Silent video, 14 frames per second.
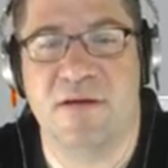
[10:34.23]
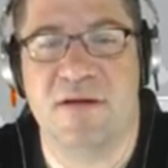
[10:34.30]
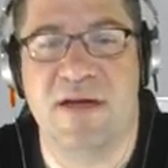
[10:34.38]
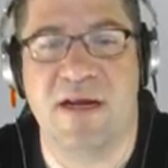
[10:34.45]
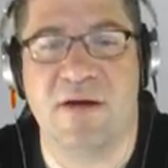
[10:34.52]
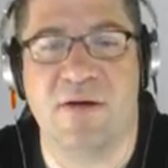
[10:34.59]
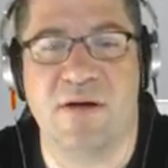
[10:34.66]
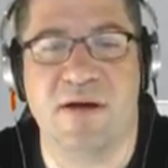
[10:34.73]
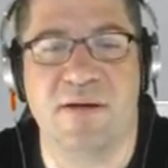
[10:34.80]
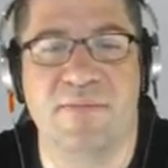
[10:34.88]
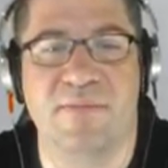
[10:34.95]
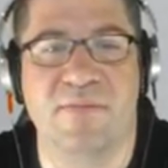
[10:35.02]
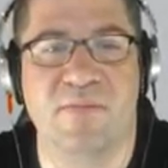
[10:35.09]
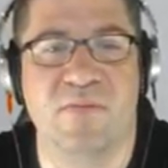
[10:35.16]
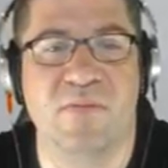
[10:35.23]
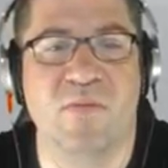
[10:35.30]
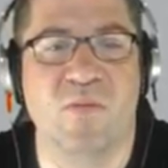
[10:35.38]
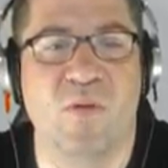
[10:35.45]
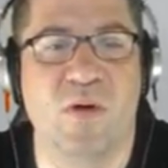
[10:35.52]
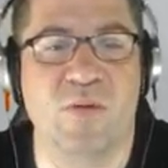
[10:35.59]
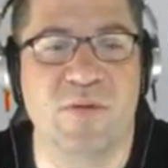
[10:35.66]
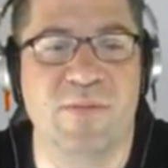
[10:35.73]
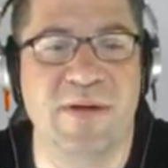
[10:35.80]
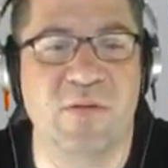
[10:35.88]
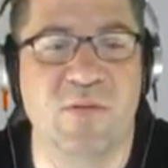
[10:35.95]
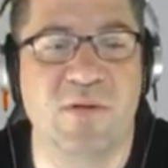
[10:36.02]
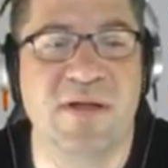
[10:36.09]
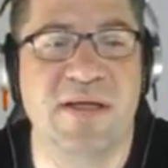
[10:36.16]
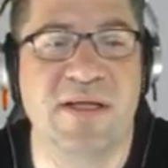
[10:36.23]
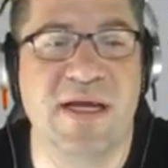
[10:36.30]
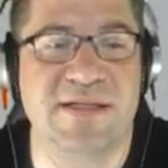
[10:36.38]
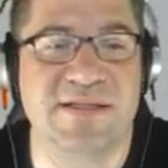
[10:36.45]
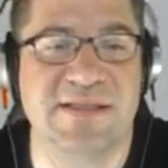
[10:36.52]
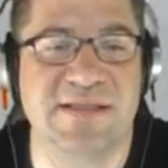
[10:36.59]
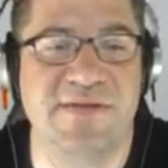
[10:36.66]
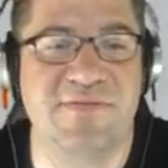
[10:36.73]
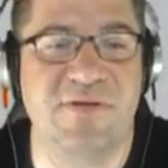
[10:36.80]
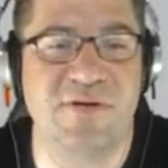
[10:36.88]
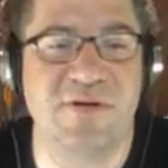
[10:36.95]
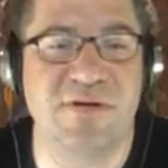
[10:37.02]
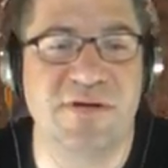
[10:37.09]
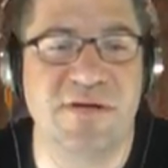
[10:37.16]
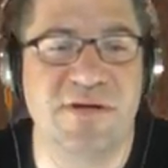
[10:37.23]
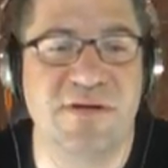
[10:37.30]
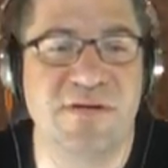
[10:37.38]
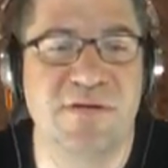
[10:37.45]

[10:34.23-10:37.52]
Now, um, what would be really nice is if you could